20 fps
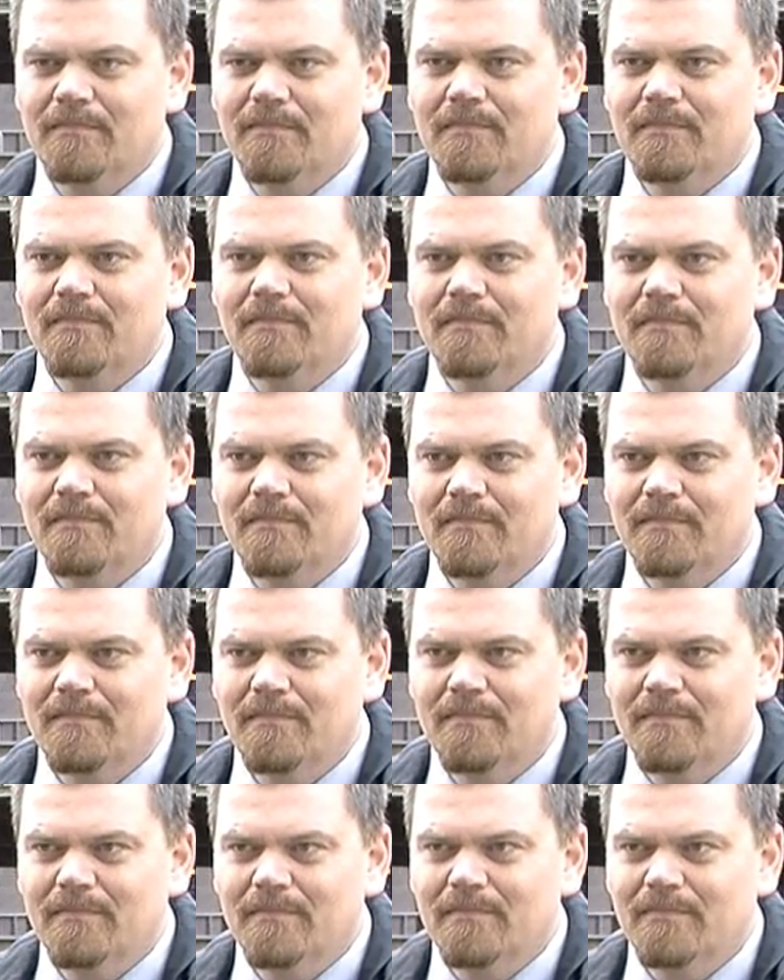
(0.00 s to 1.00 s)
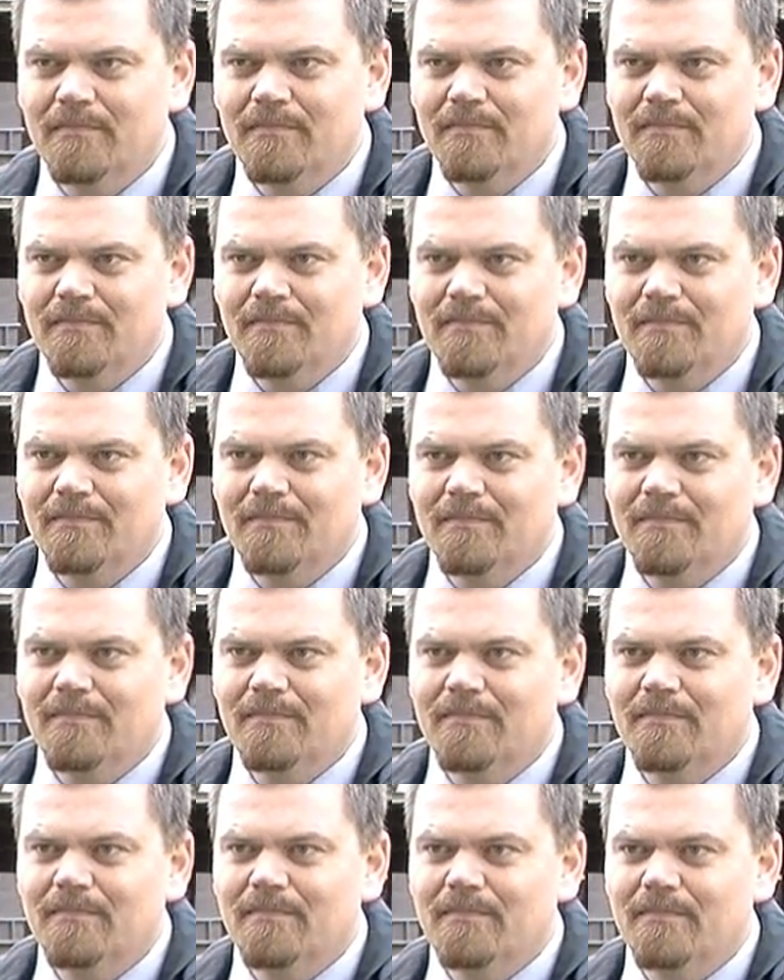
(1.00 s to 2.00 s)

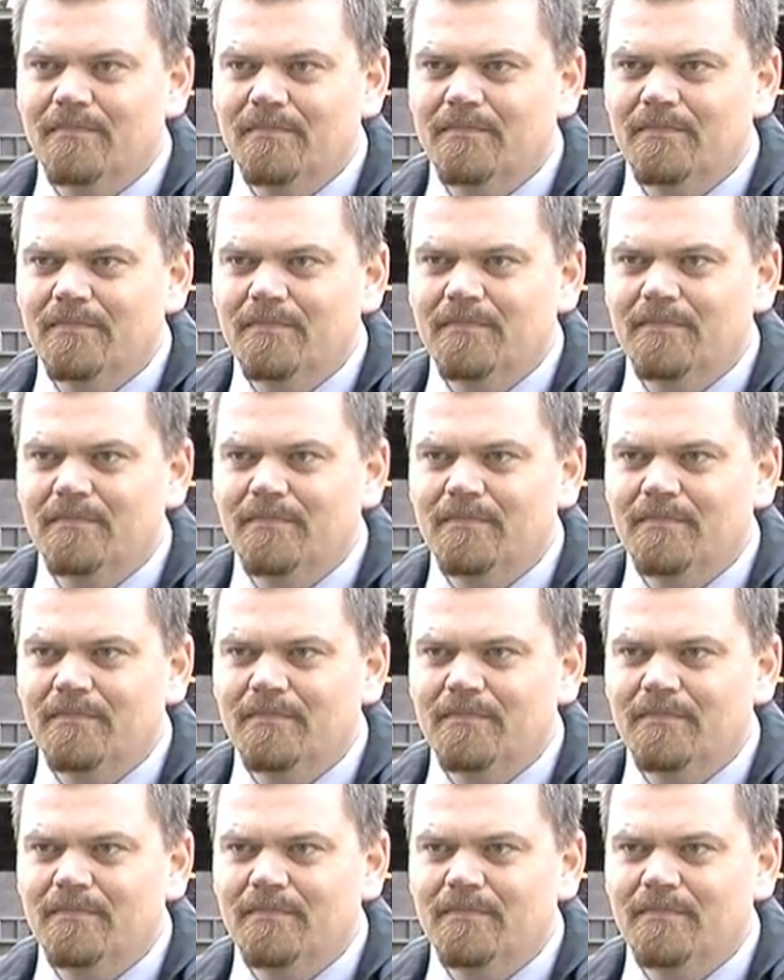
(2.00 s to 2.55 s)
No words are spoken by the person on screen.